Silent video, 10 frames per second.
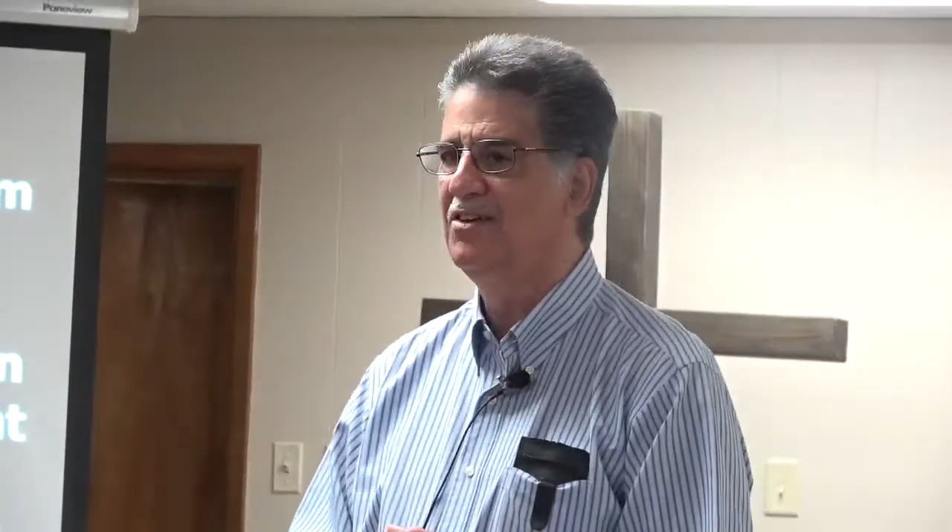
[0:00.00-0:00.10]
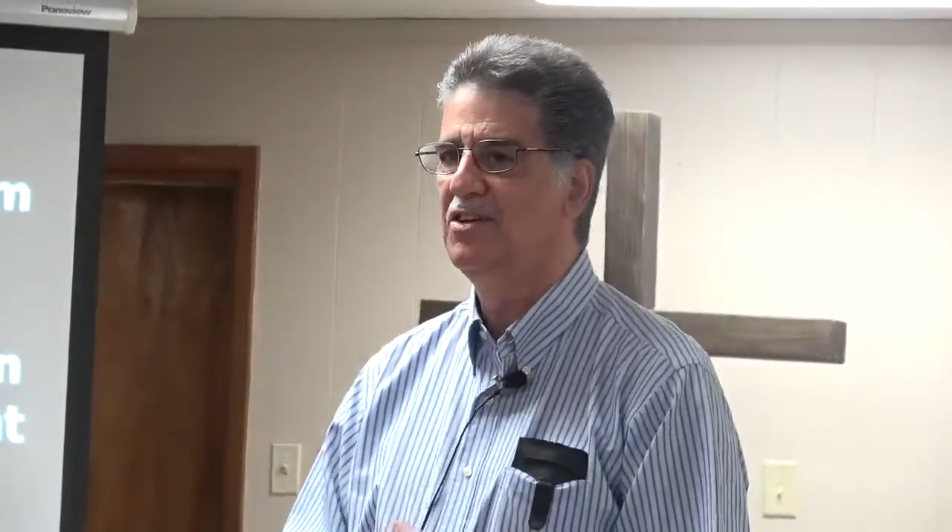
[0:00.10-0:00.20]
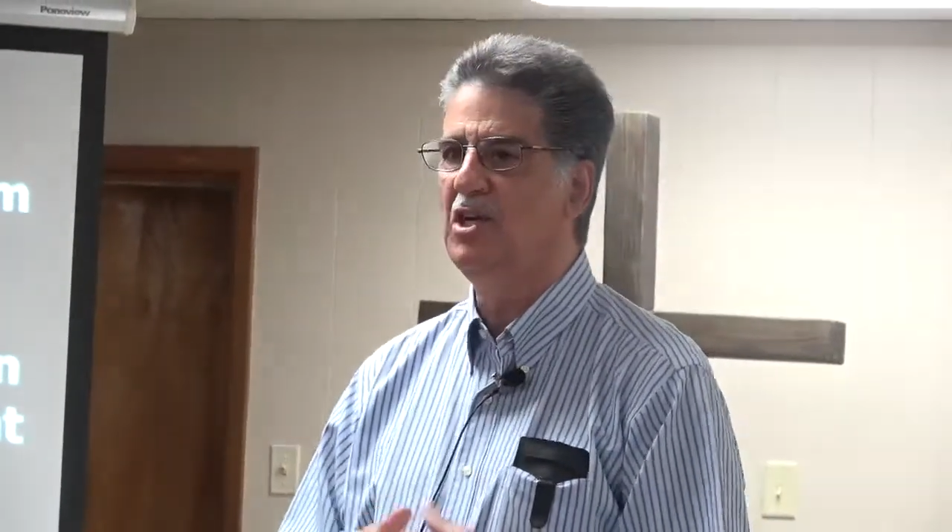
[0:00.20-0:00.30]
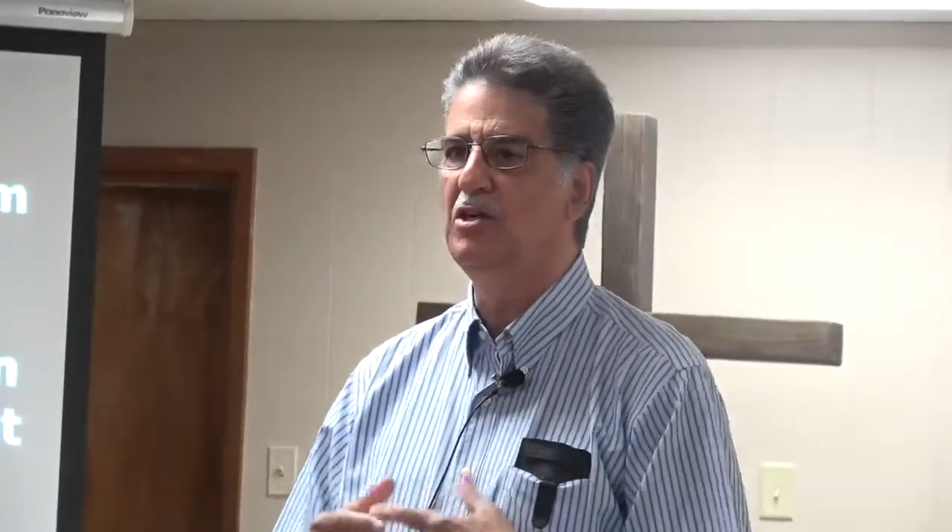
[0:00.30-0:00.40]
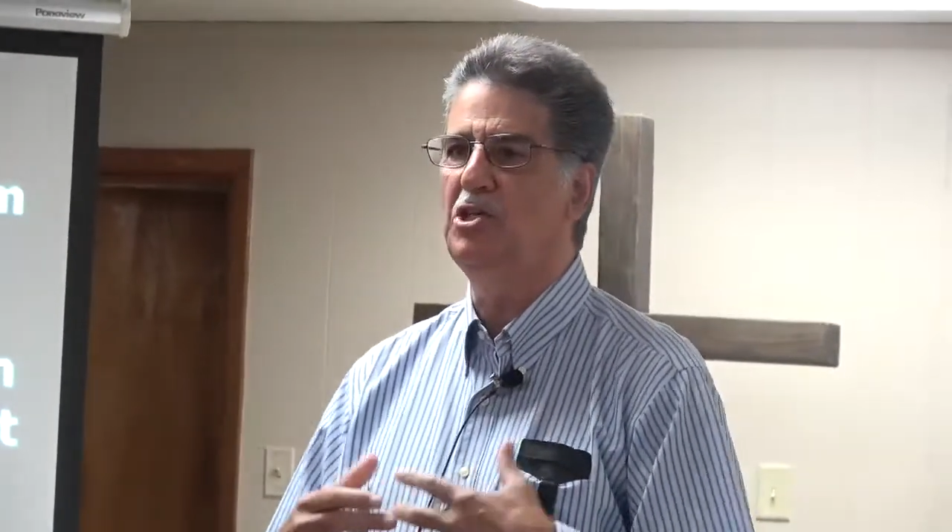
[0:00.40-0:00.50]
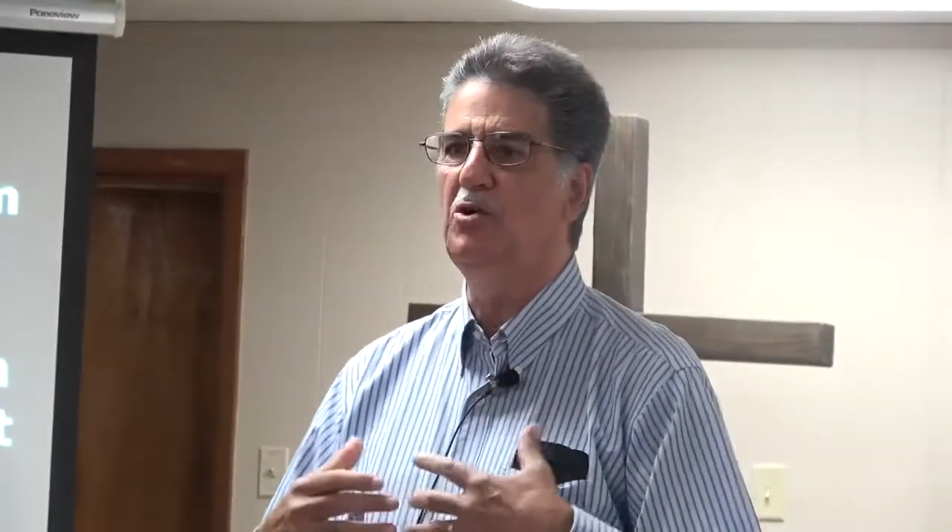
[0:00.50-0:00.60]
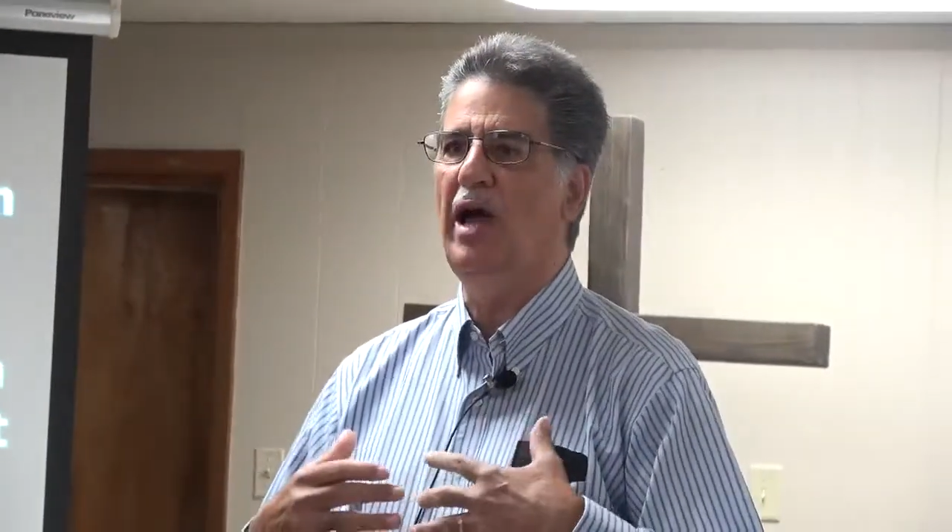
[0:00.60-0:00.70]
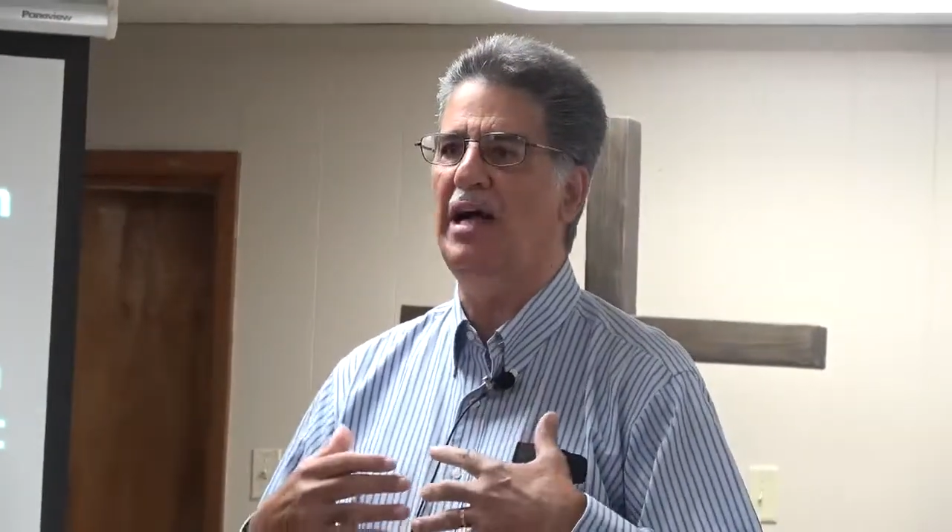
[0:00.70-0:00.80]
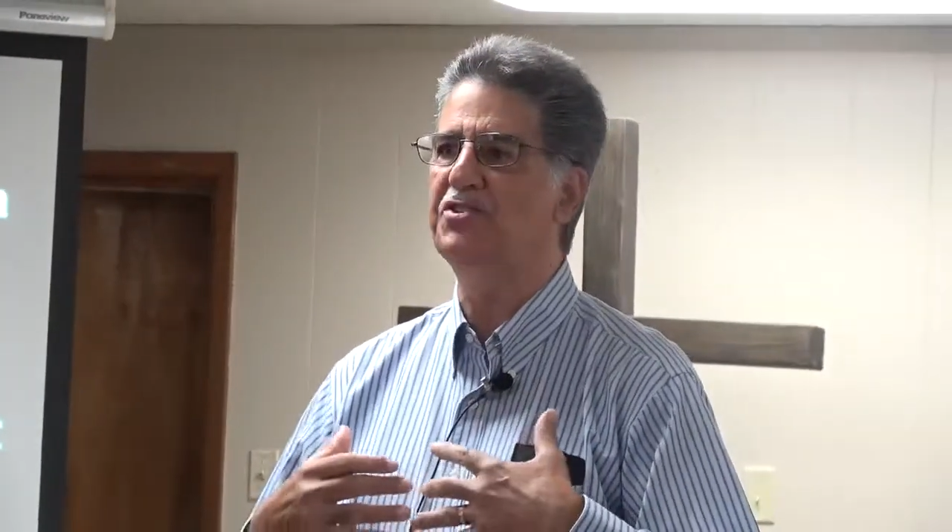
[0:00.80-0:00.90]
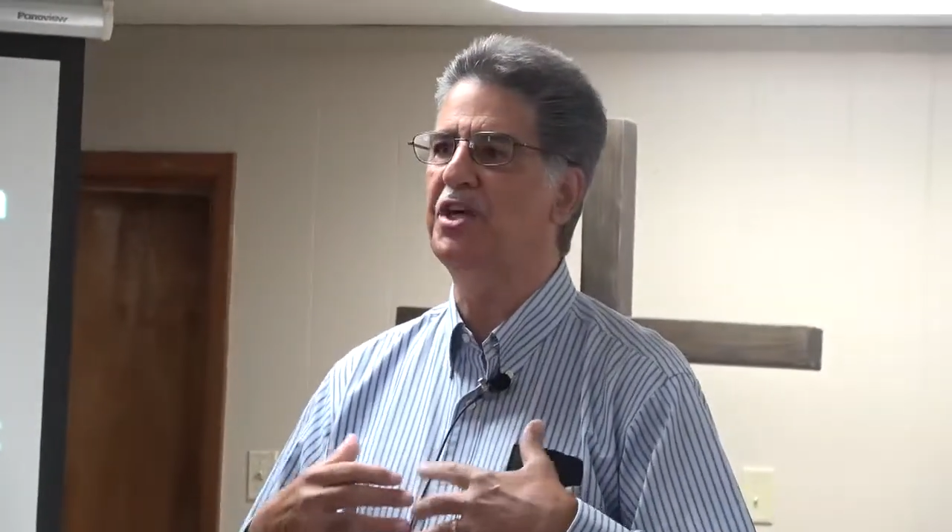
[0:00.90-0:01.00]
You know, you
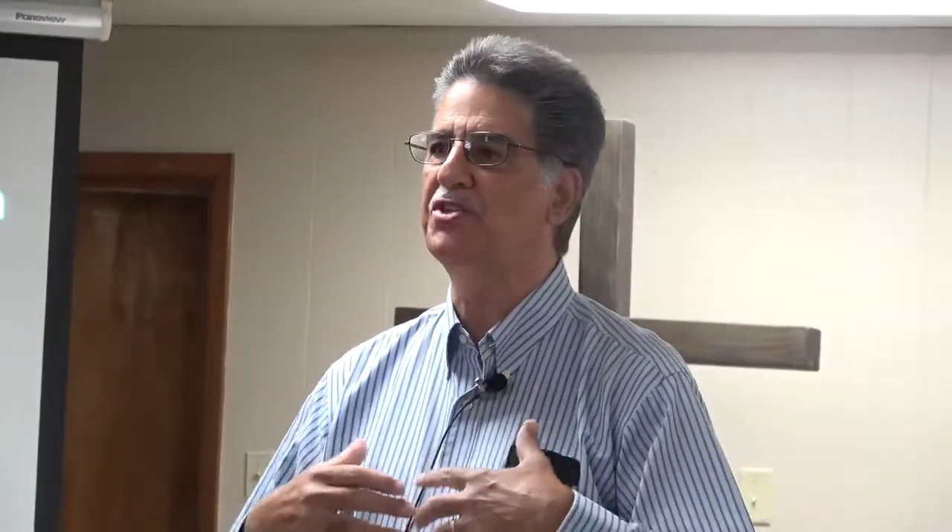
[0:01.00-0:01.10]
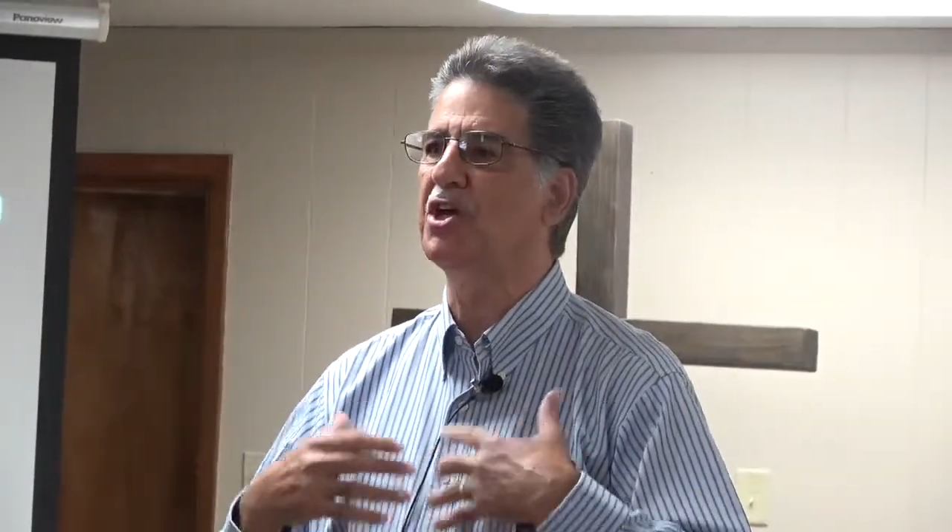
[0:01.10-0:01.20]
had such